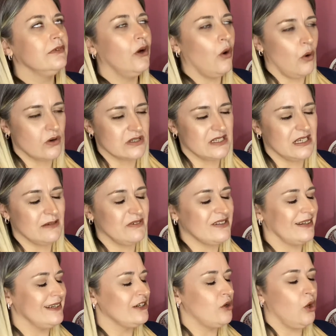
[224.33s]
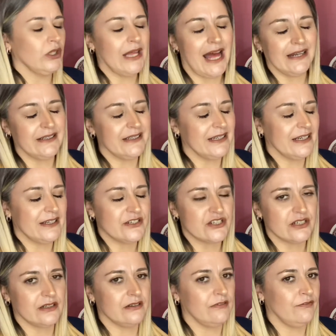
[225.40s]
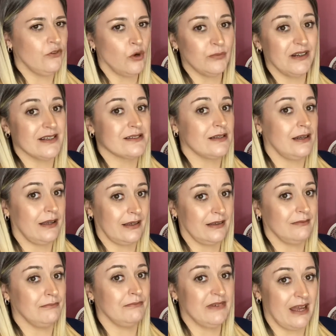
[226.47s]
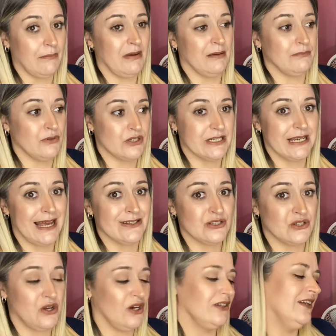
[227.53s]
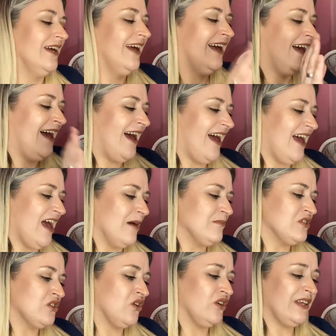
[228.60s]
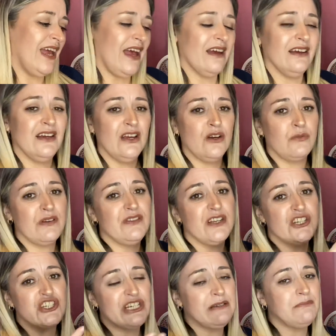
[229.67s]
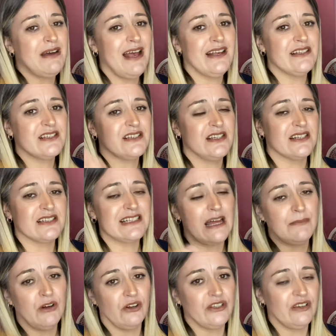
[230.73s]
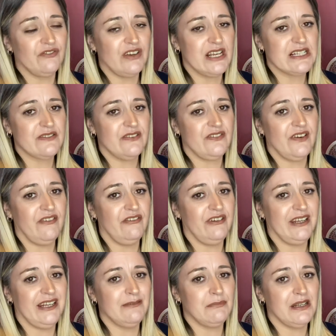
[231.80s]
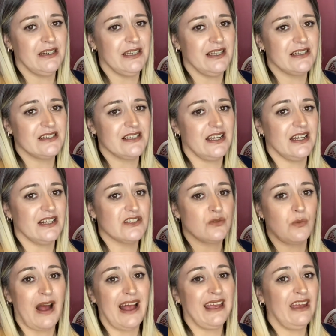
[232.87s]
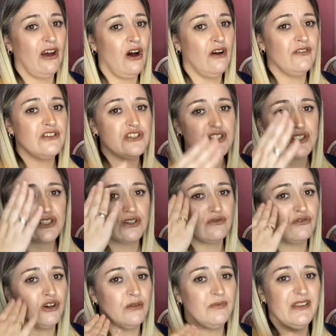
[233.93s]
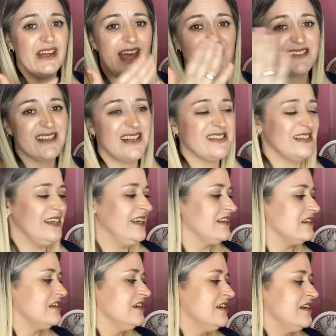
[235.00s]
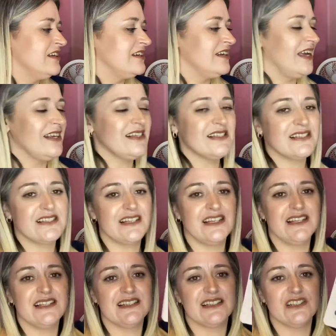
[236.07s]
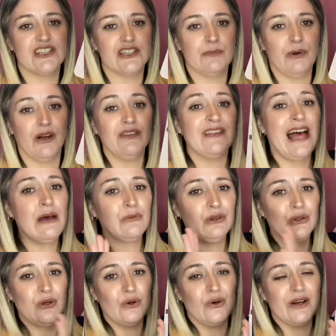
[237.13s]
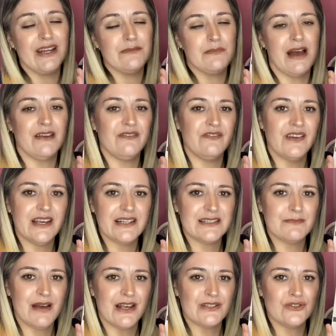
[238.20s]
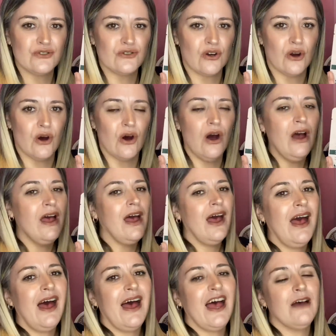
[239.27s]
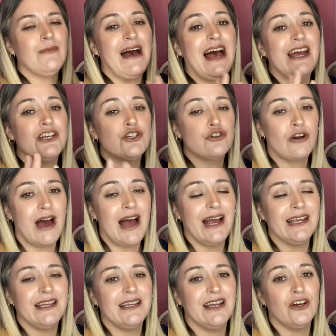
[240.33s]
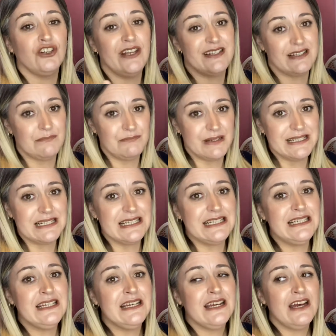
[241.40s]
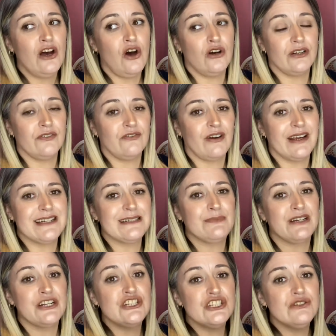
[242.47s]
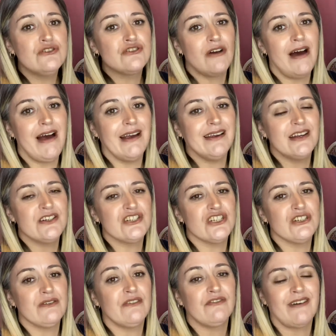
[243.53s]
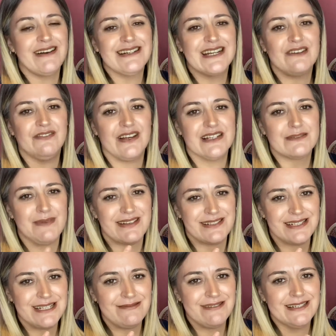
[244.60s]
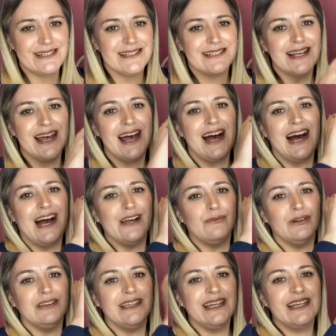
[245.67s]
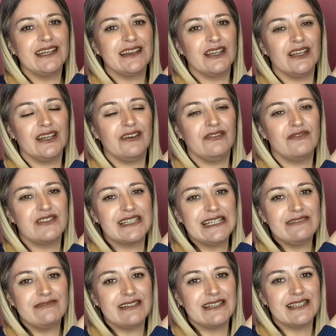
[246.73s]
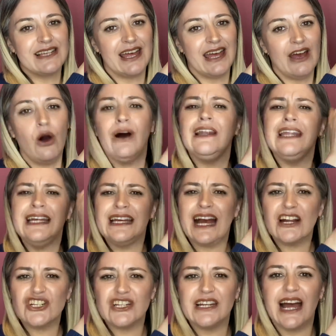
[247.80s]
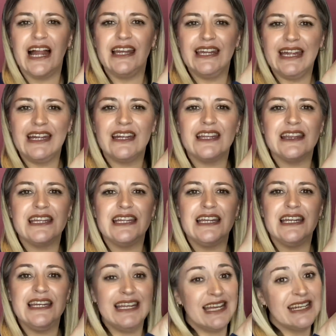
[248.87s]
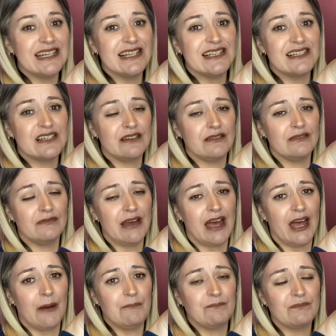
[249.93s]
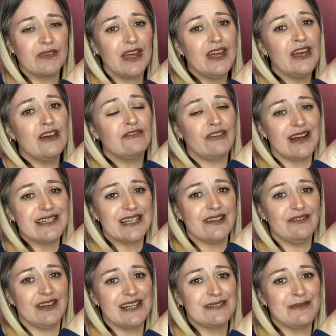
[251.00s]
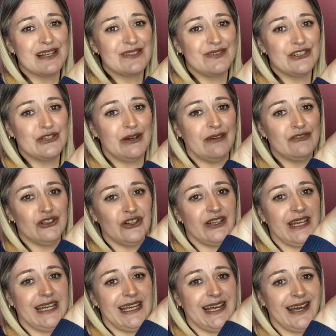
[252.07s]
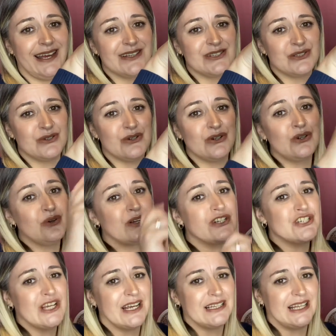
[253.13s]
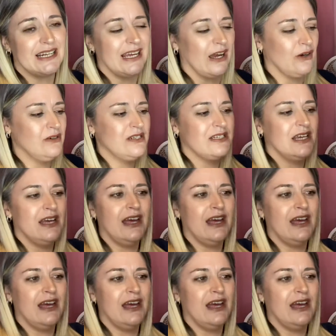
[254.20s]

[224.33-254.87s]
Awesome, because I need all the anti-aging formulas that I can get my bloody hands on. So yeah, with this sheet mask, you slap it on your face for 15 minutes and whack it off and just rub the excess in. Nice, easy, to the point. That will go in my face mask drawer. I try, unless I'm busy on a Friday, but I do try and do a Friday face mask series. I will link the series there. Or I'll link the latest Friday face mask video I've done here. So go and check that out.